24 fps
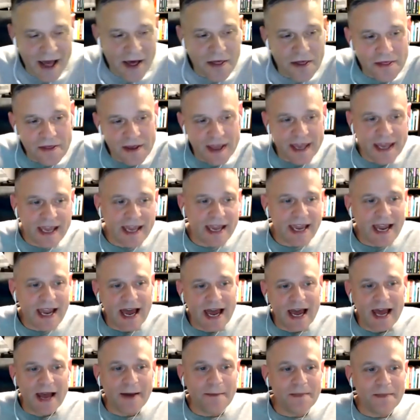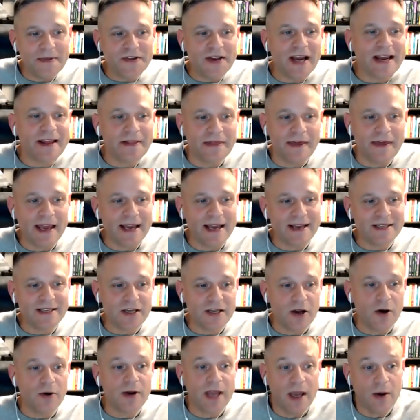The um, second thing is,
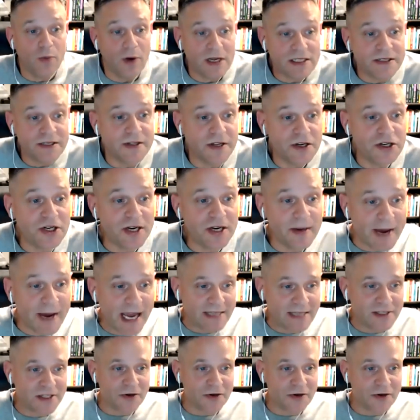okay, what's the GMAT